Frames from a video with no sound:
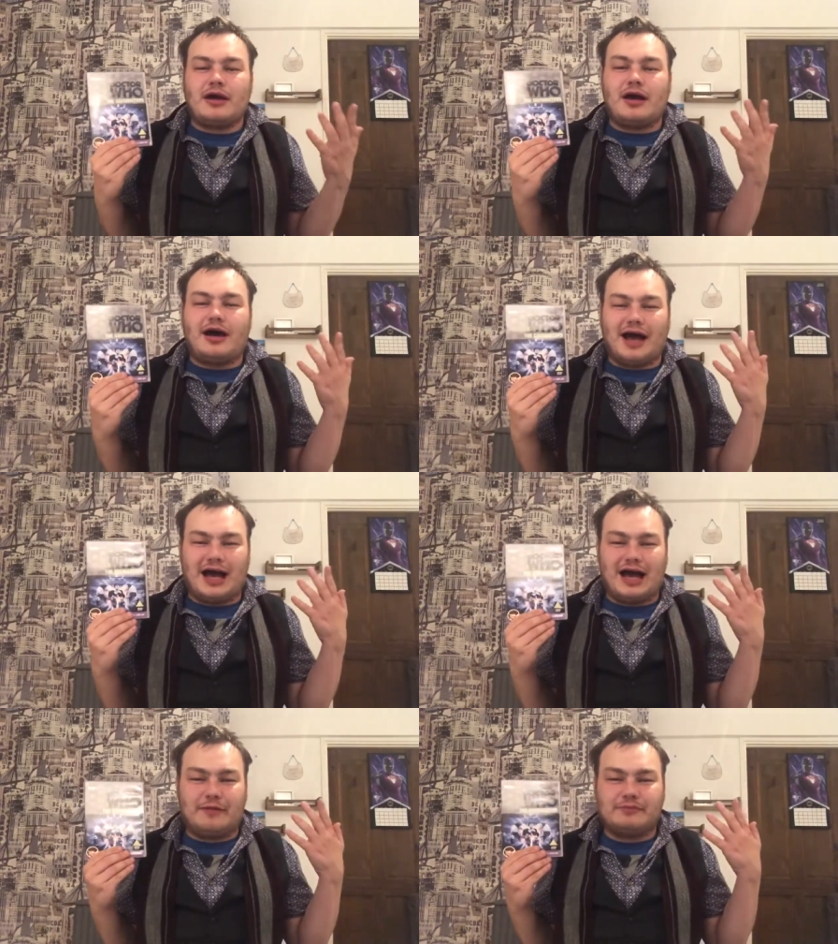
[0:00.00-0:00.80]

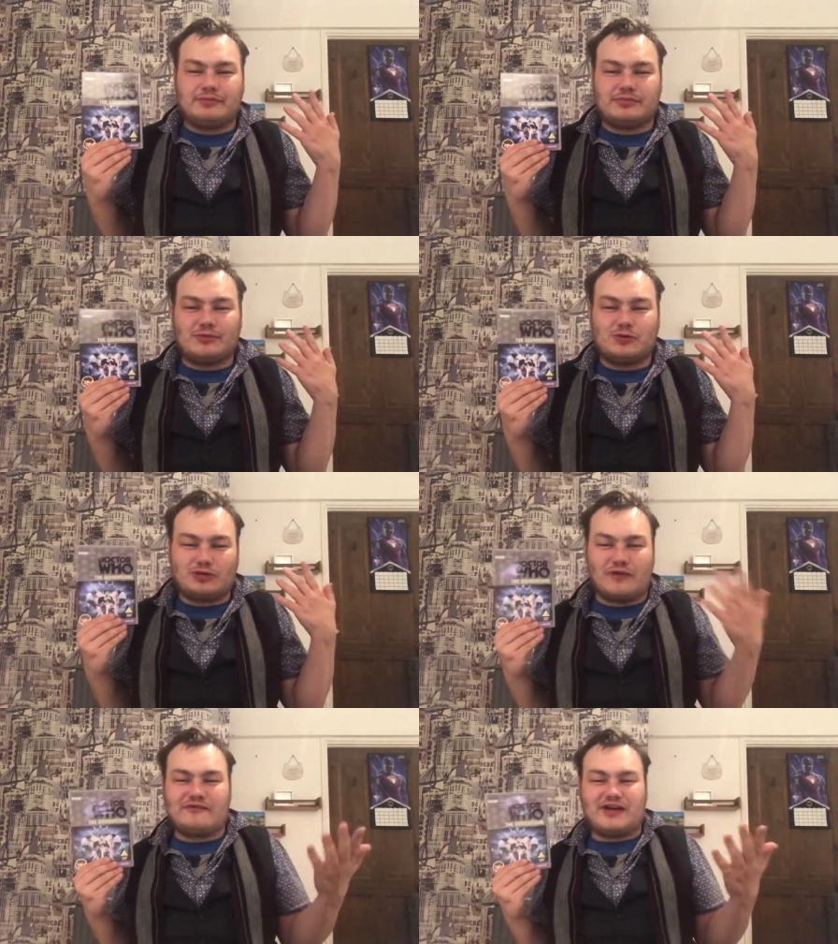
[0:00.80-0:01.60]
who
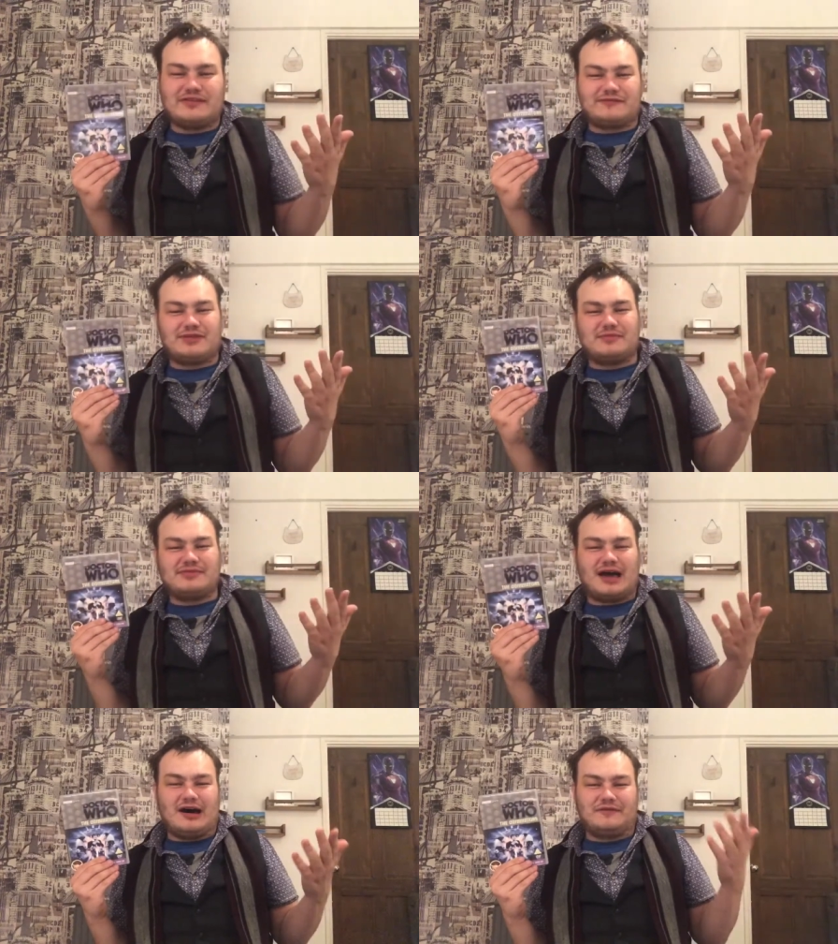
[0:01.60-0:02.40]
don't fight for
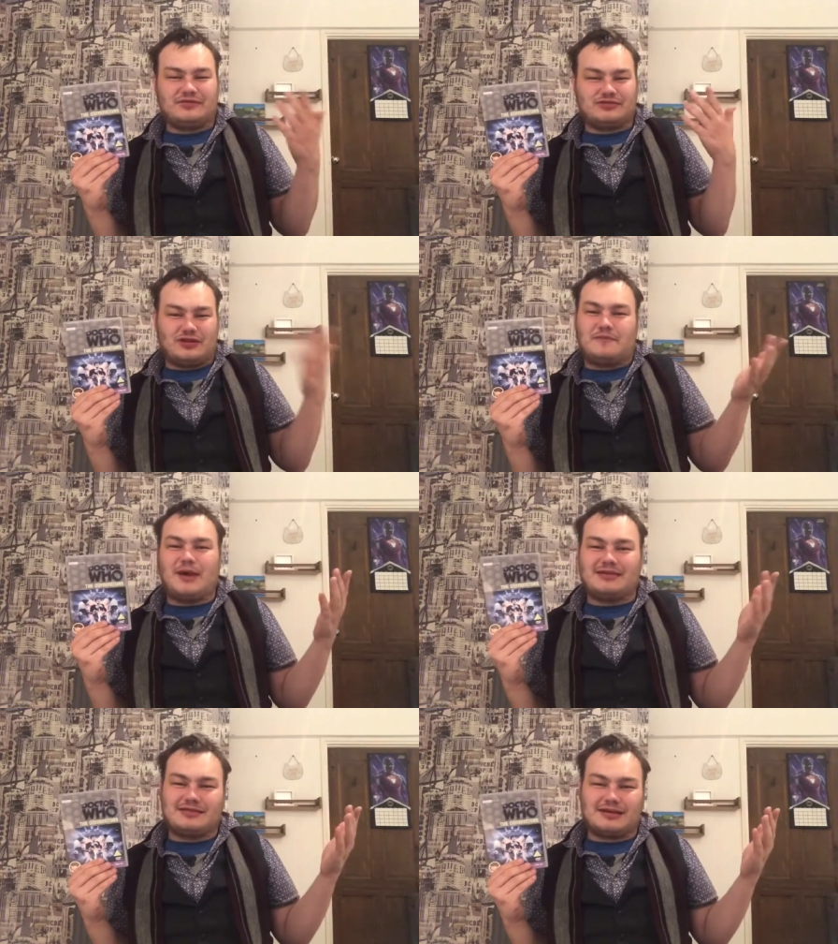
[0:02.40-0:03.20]
themselves should
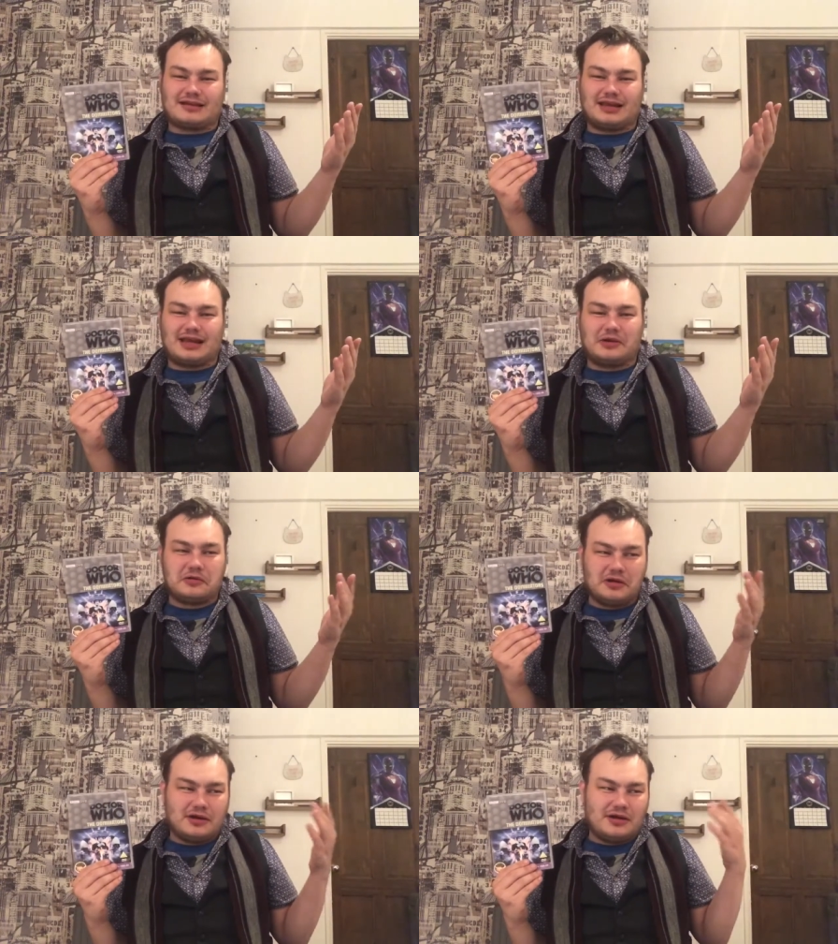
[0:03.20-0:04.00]
basically
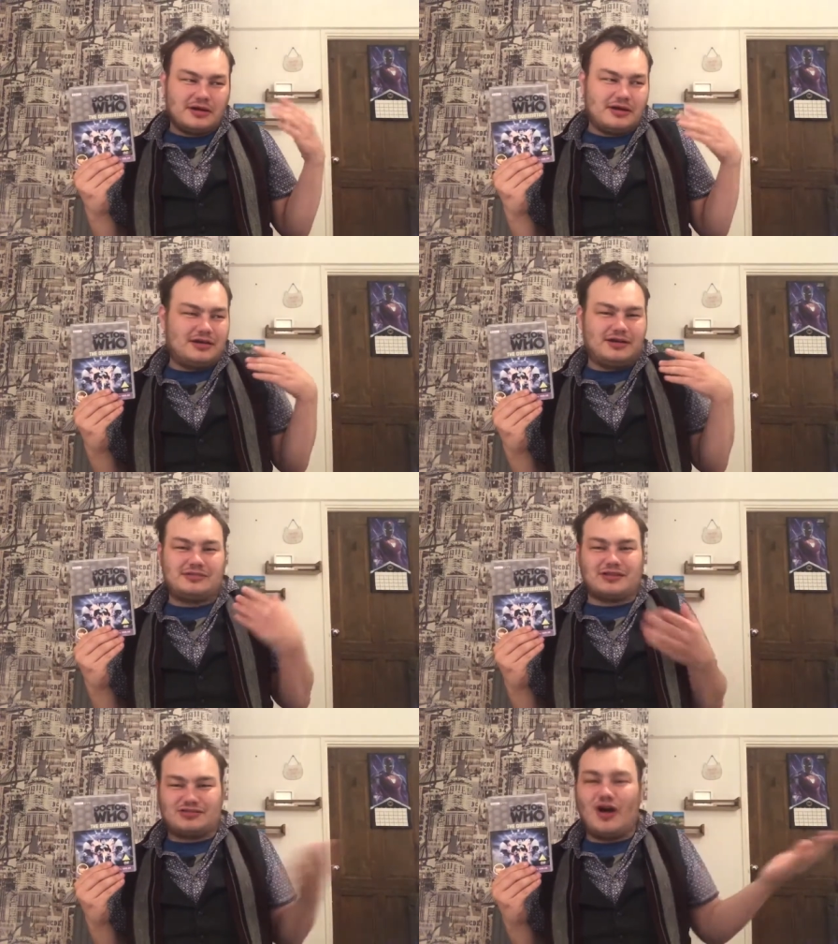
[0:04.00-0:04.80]

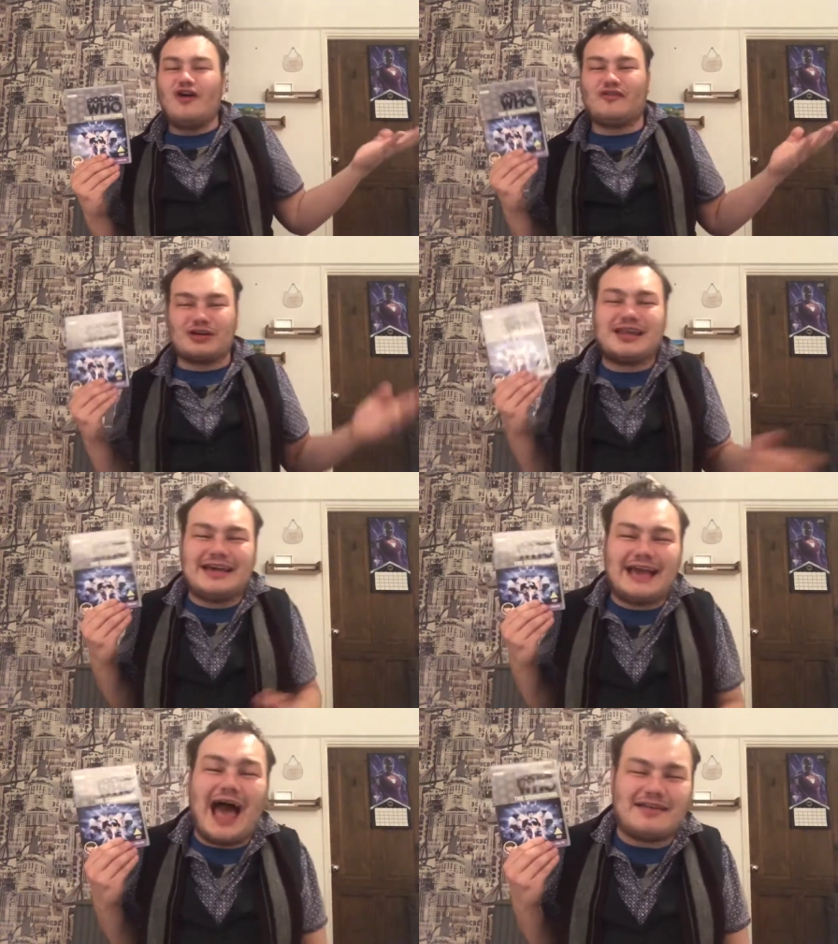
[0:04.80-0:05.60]
deserve what they
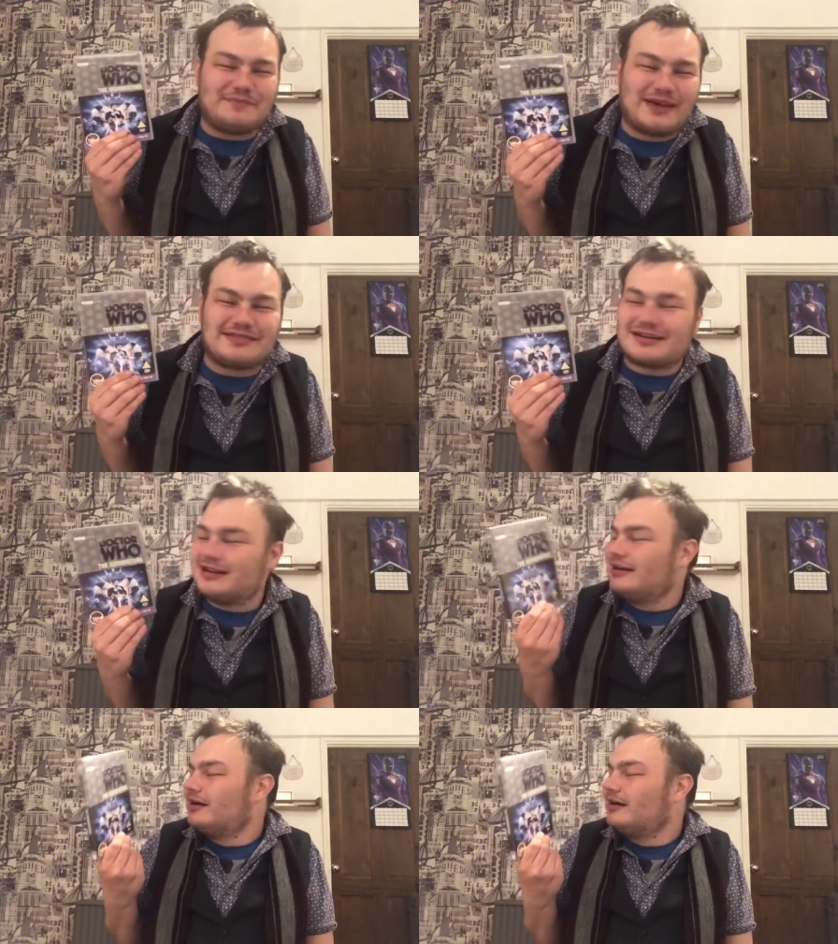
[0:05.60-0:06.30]
get, basically.